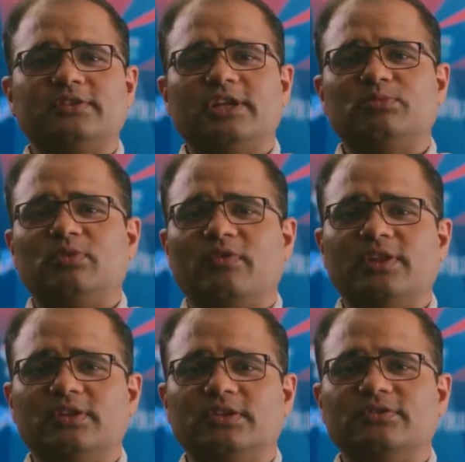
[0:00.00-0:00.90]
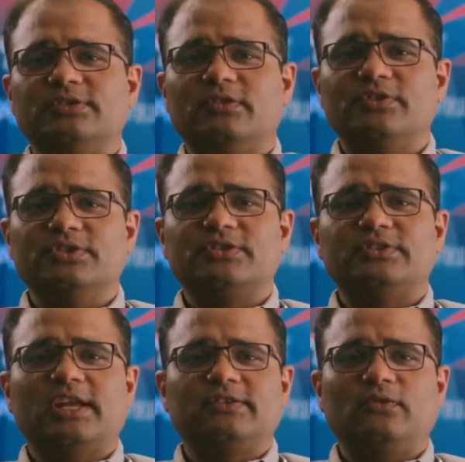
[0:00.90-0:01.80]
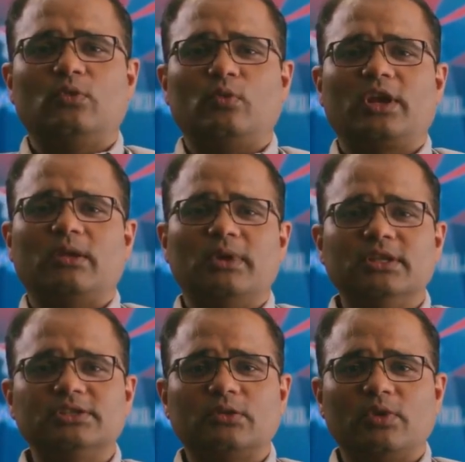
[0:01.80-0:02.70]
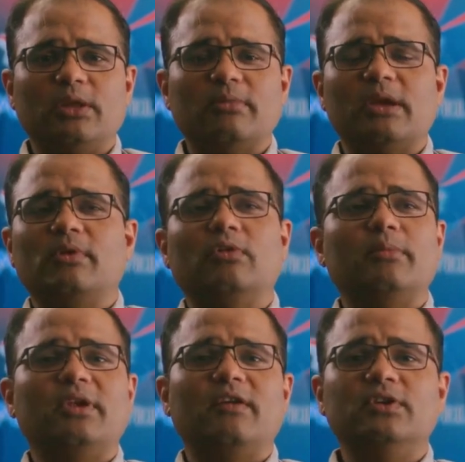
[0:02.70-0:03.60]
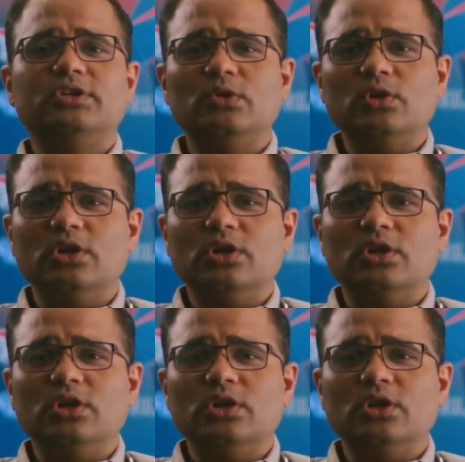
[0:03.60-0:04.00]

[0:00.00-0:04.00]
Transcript: States Preventative Services Task Force recommends screening mammogram every 2